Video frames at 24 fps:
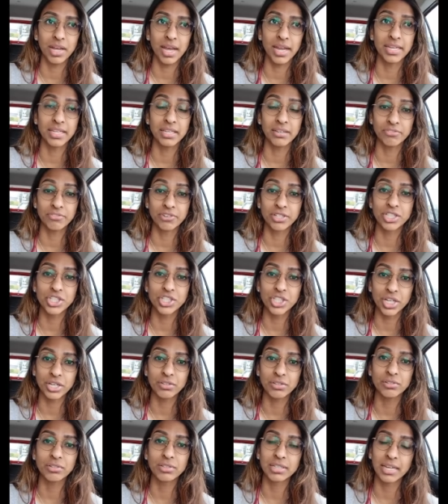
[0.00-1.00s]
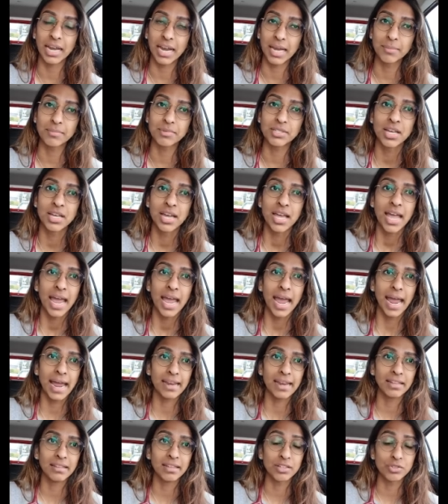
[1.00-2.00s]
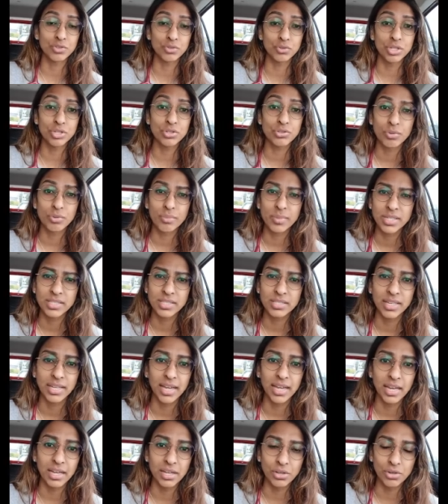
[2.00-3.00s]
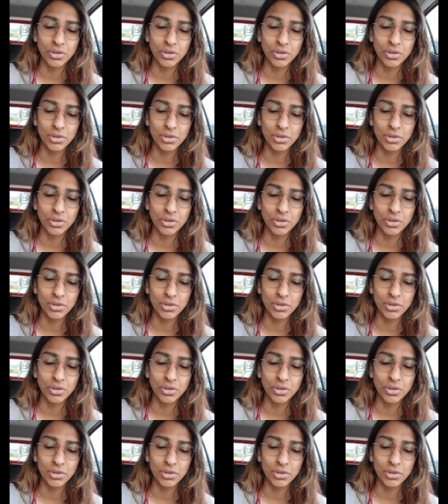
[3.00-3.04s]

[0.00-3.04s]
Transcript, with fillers: at different scheduled times and there's only so much they can